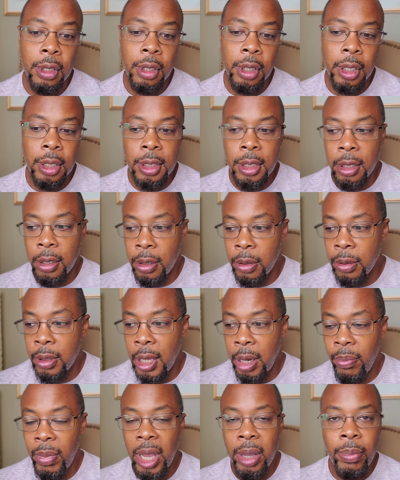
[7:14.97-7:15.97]
And so
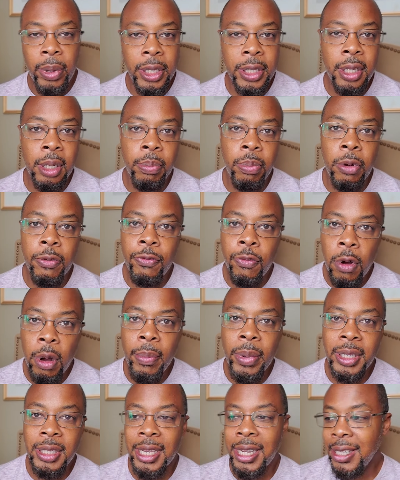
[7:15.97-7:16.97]
there may be some
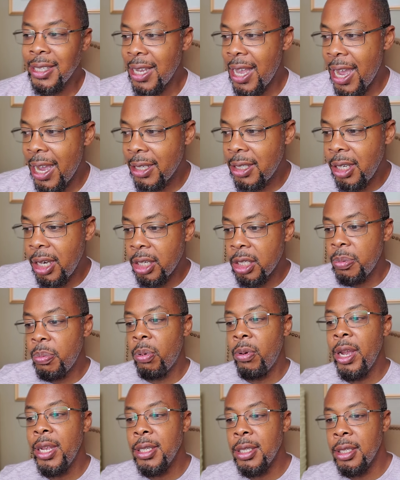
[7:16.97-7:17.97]
performance anxiety that's
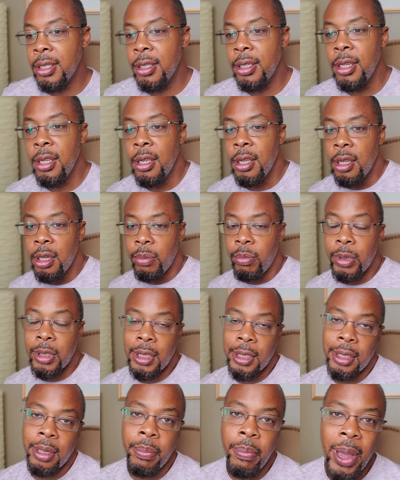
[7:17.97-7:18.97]
present, which
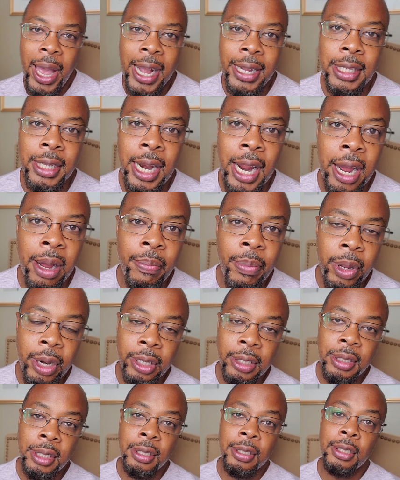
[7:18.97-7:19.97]
is impacting our
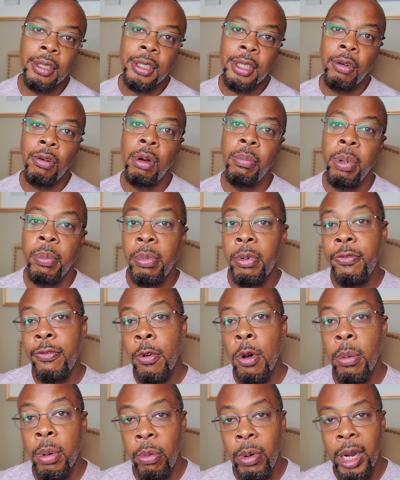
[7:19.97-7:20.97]
ability to show up and
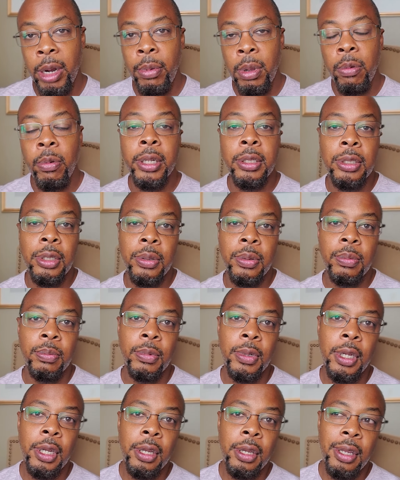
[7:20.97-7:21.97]
perform the way that we want to.
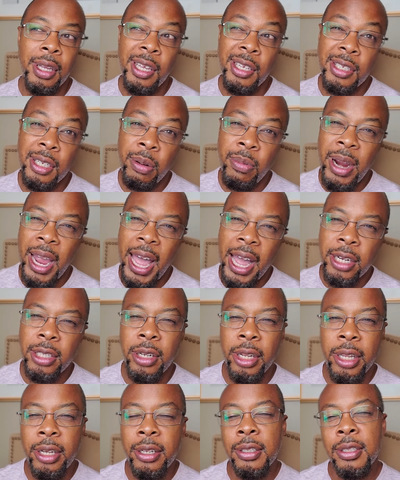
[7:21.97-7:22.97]
And so we're
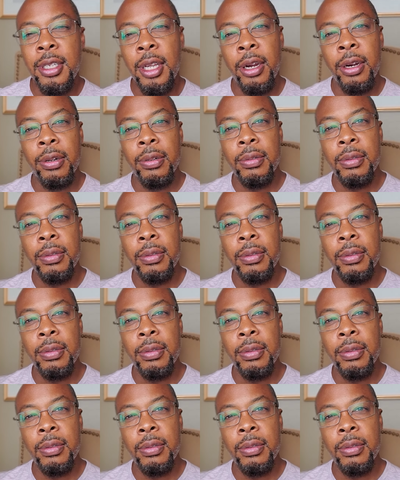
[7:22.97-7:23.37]
actually concerned.